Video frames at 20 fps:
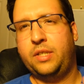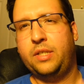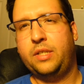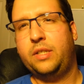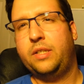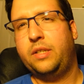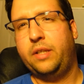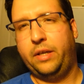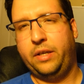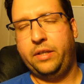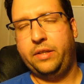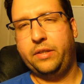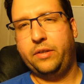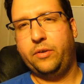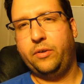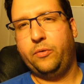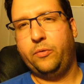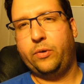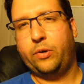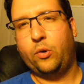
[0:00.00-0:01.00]
in
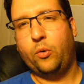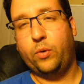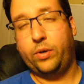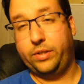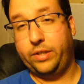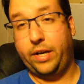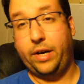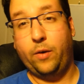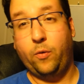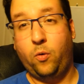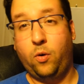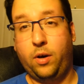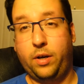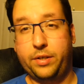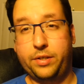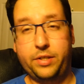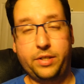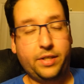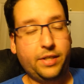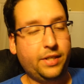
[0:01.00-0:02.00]
the recording that I
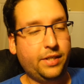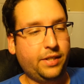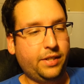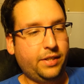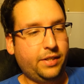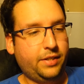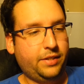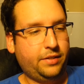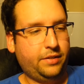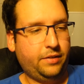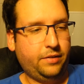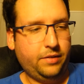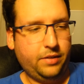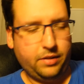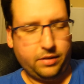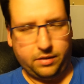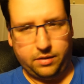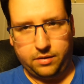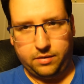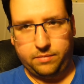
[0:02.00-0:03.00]
want. So
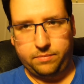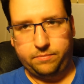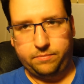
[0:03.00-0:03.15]
yeah.